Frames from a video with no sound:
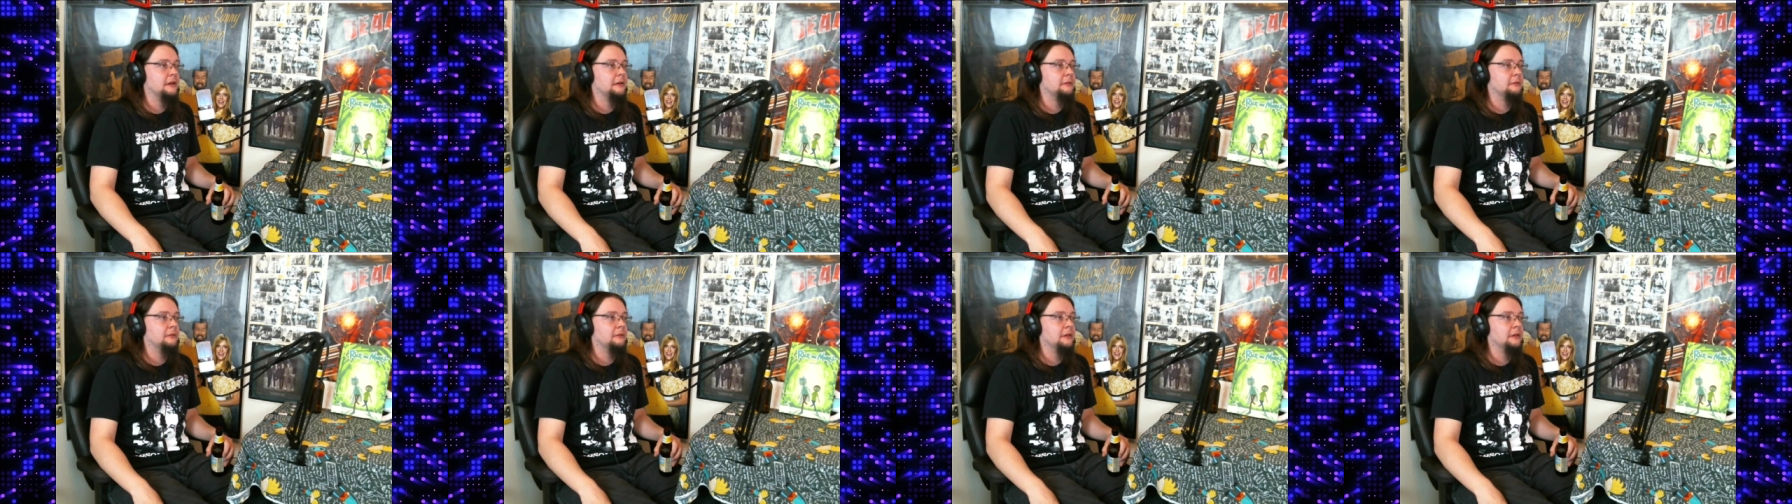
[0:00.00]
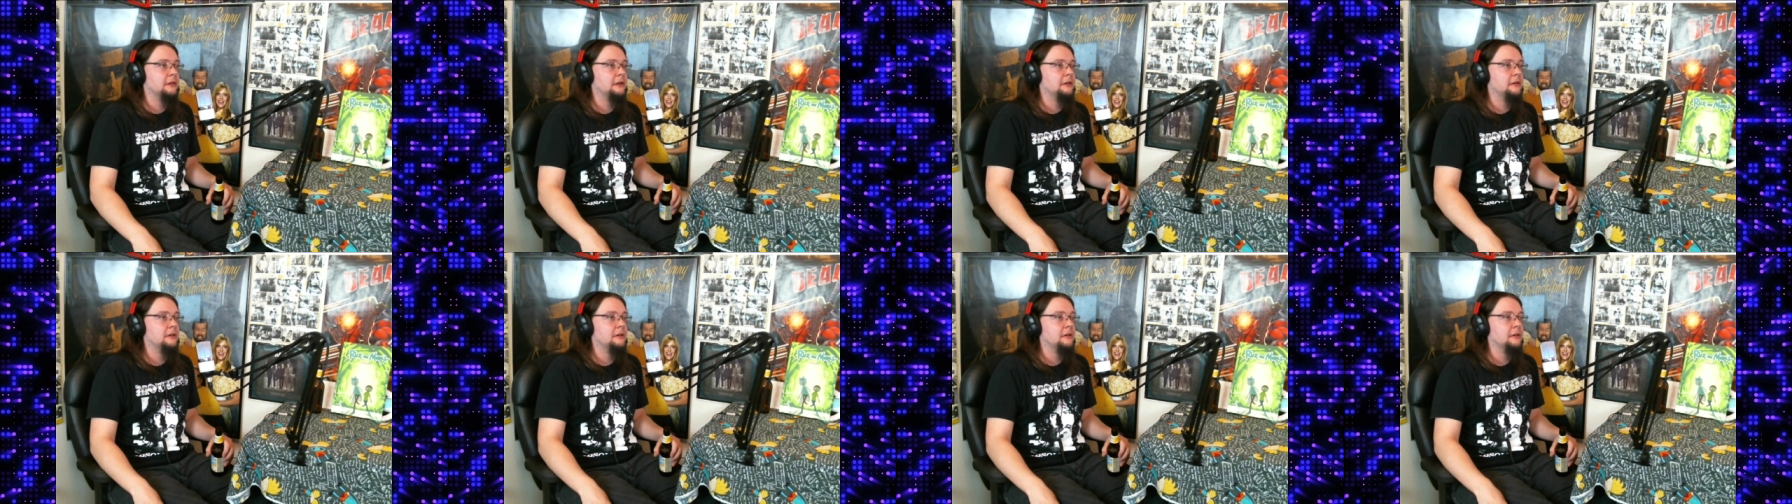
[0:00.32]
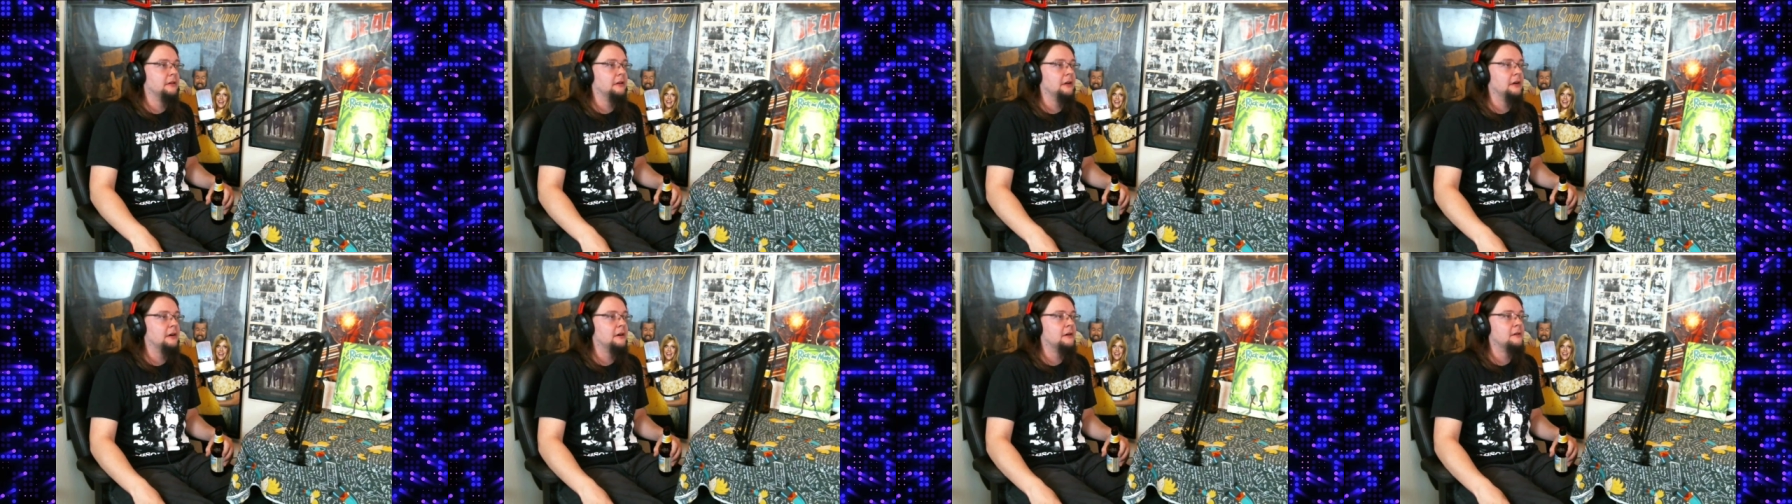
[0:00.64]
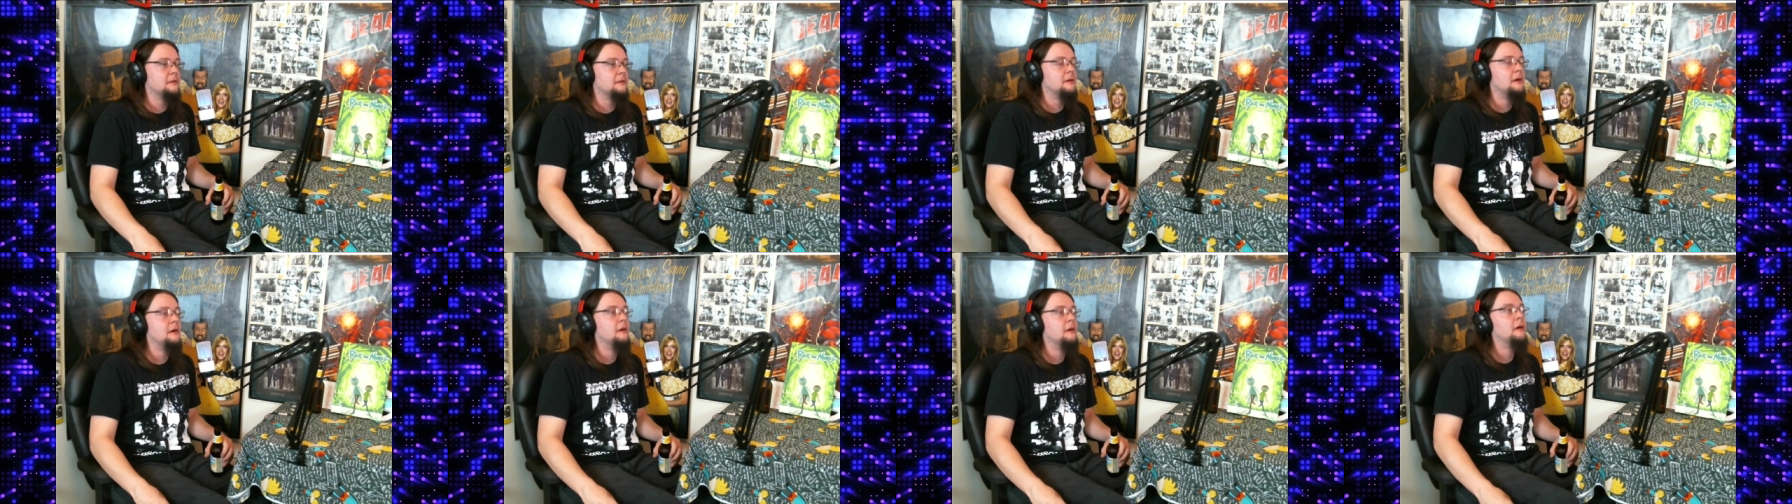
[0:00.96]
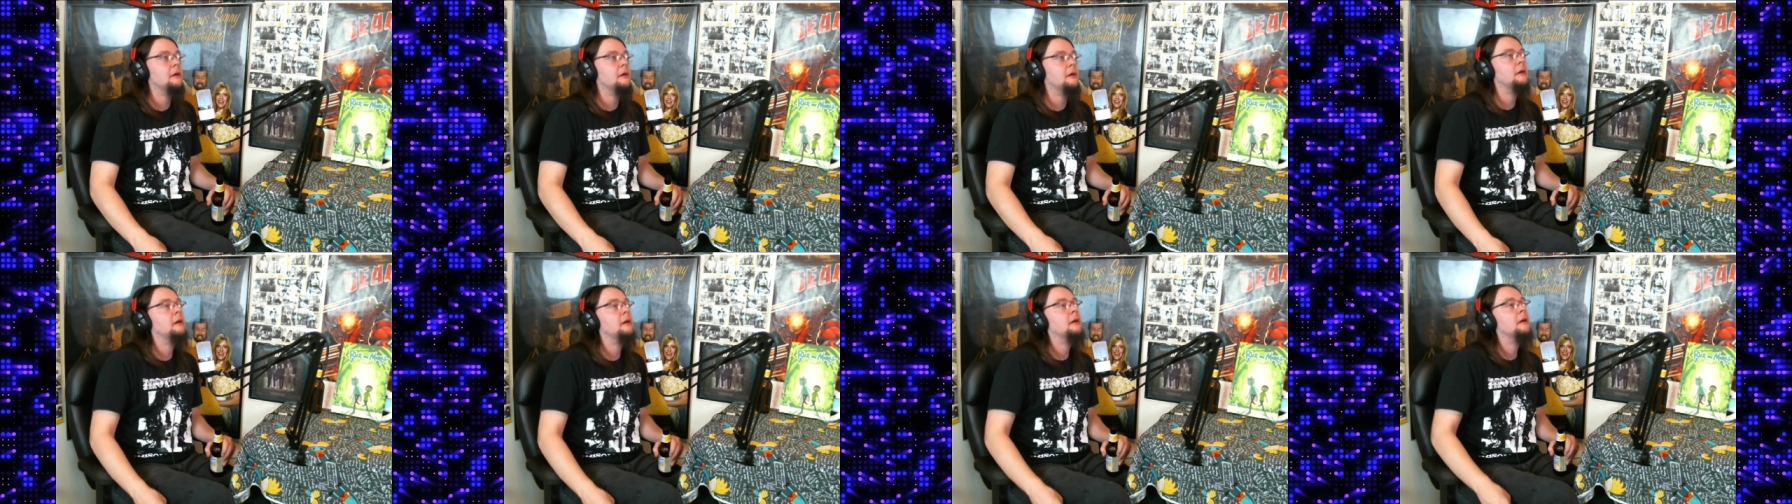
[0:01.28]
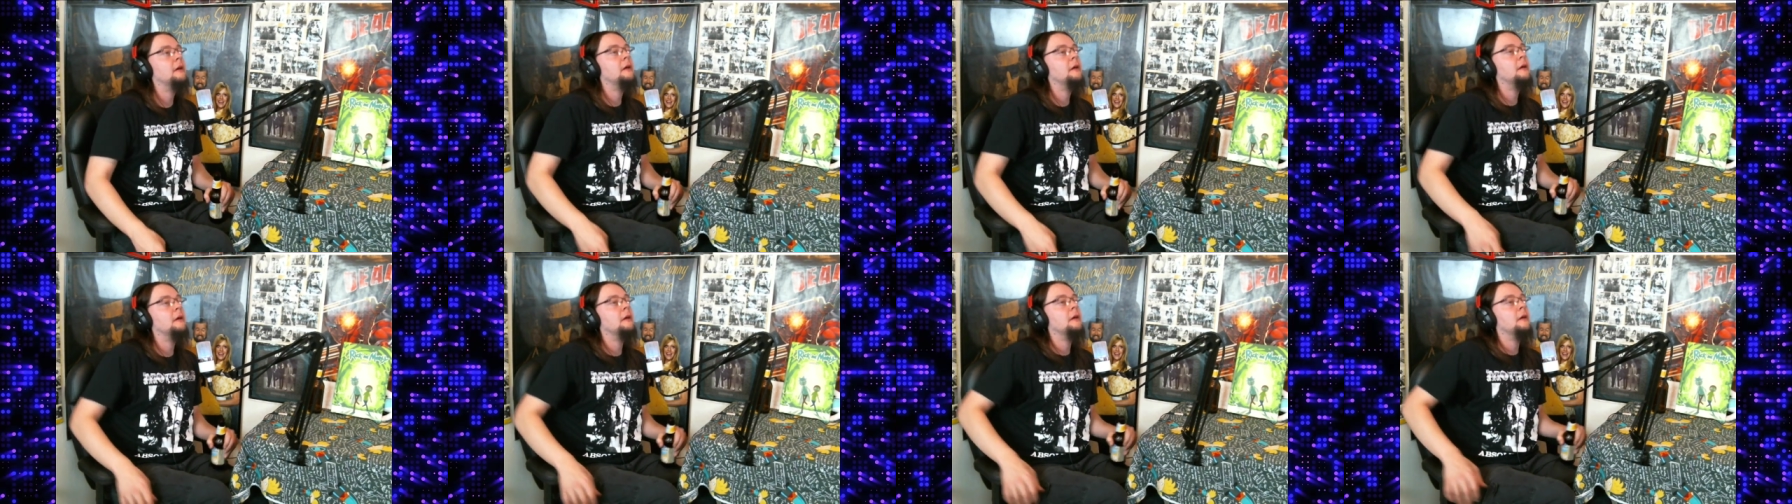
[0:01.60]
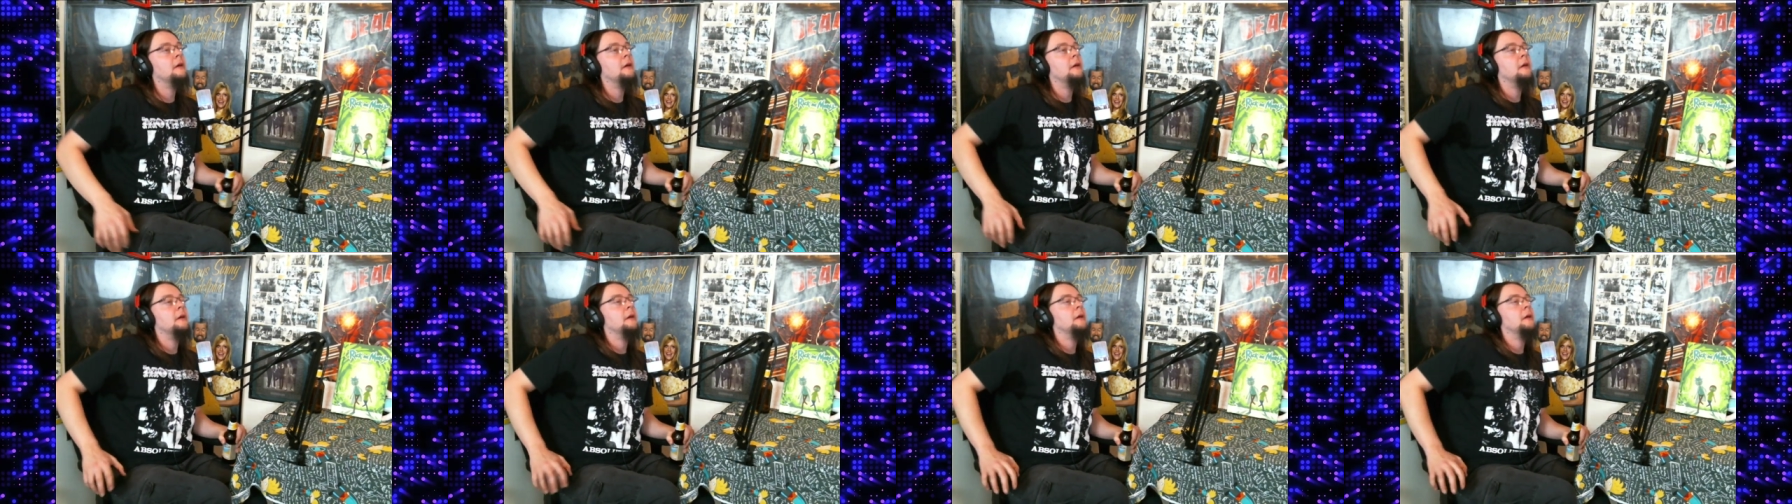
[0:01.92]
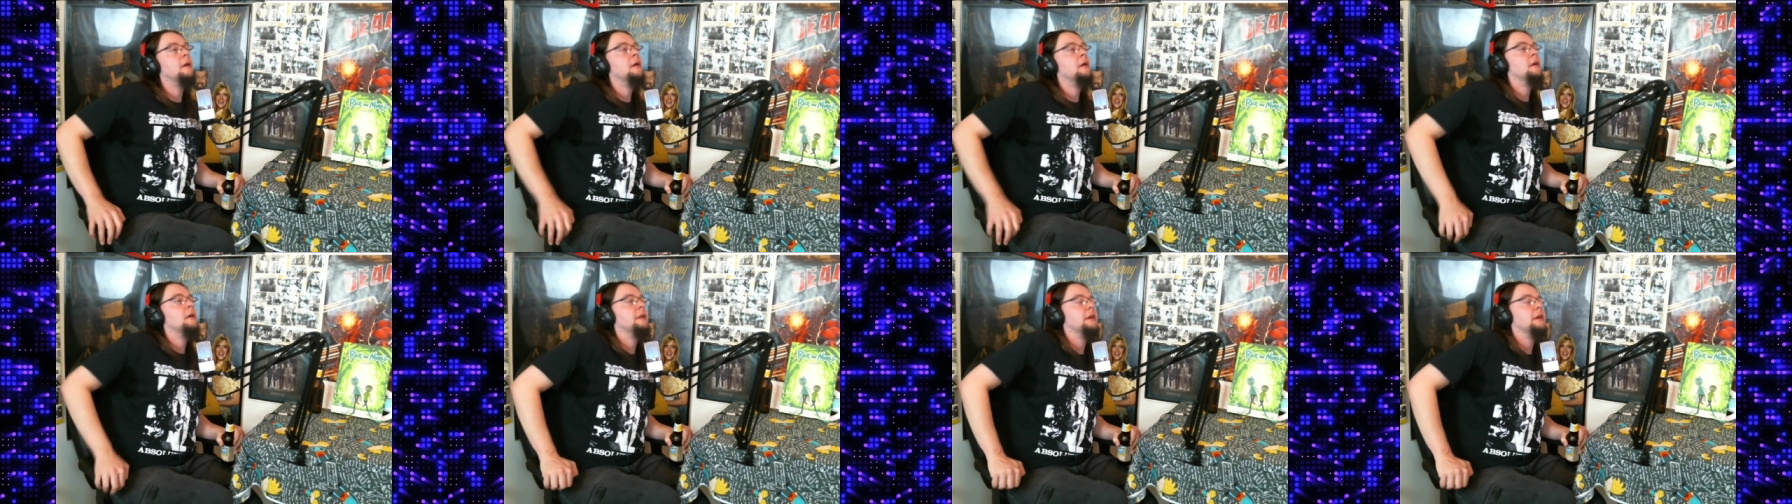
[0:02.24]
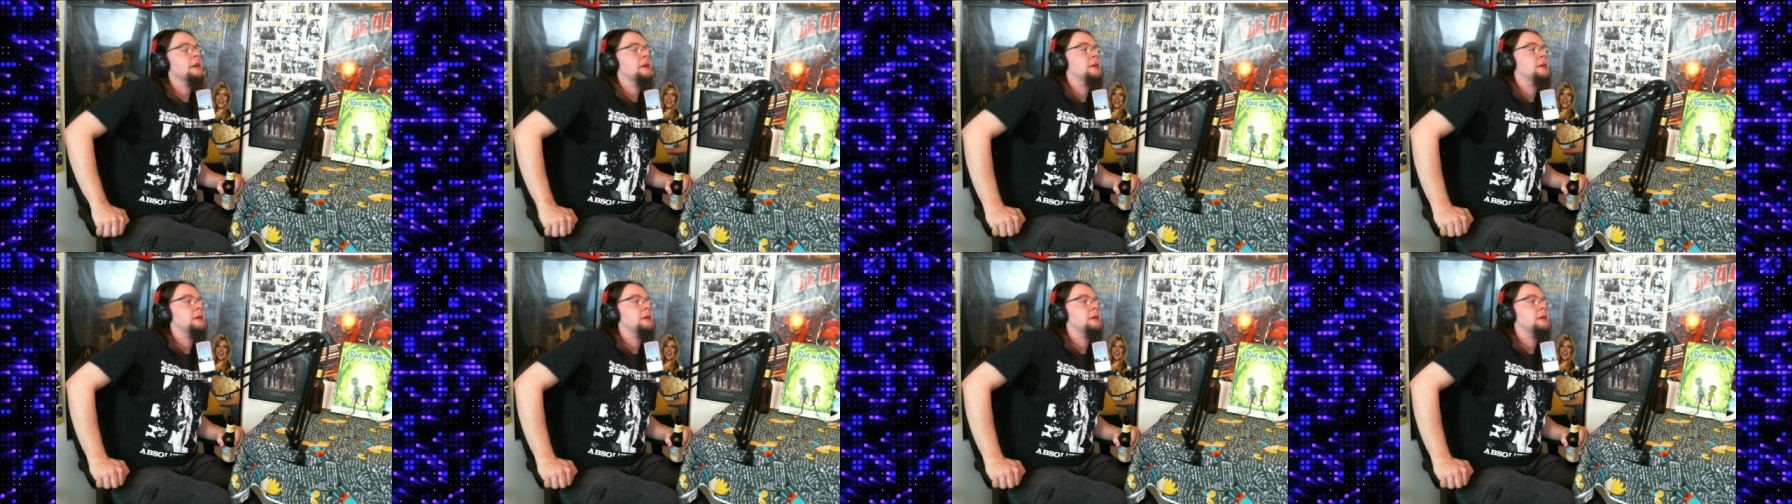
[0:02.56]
I don't really know the